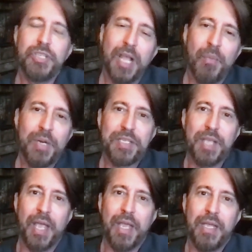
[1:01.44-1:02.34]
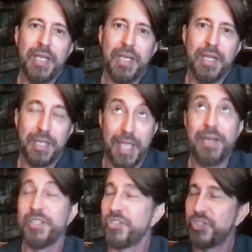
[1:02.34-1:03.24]
thing I want to say, again,
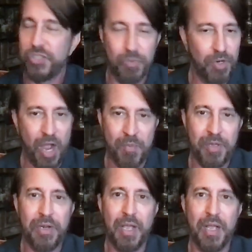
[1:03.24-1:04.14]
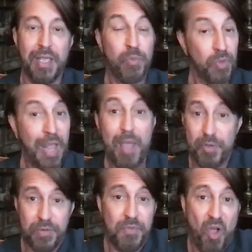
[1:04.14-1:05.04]
is it's super common. Uh, it will
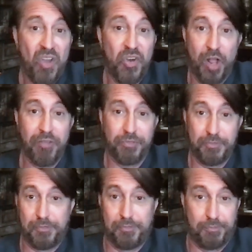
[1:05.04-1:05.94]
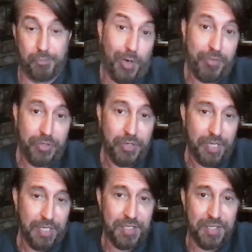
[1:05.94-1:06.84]
happen on and off forever, or
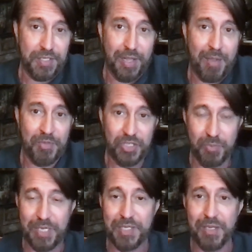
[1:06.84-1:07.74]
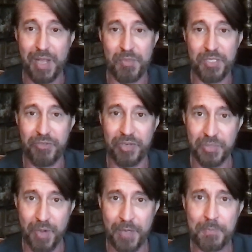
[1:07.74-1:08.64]
at least it still happens to me, still happens to friends
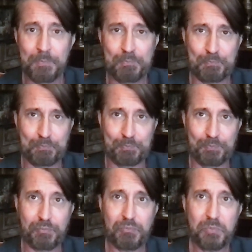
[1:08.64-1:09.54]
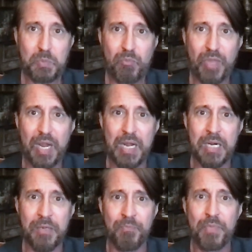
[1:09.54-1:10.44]
of mine.
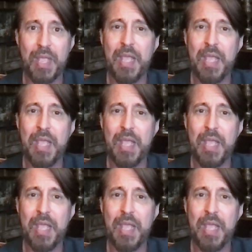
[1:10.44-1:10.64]
Um,